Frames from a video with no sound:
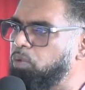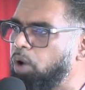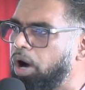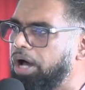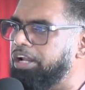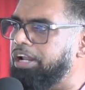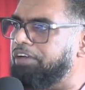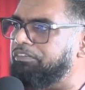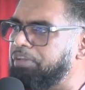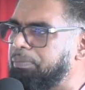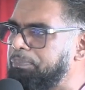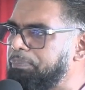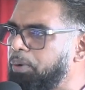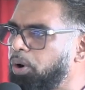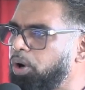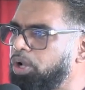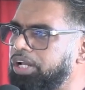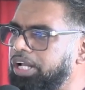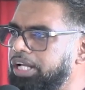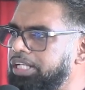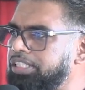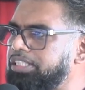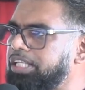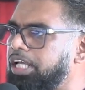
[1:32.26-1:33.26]
one of the
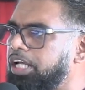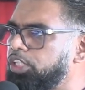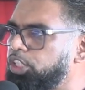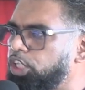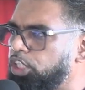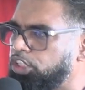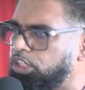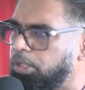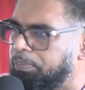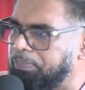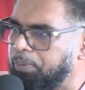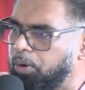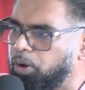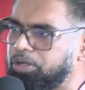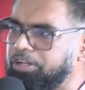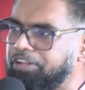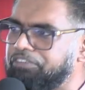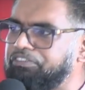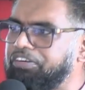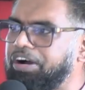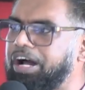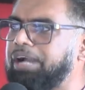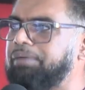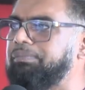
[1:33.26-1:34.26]
polders to support the
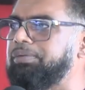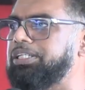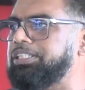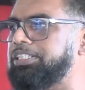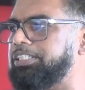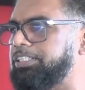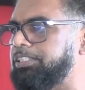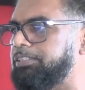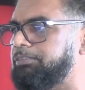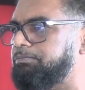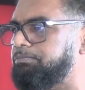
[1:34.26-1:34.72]
farmers.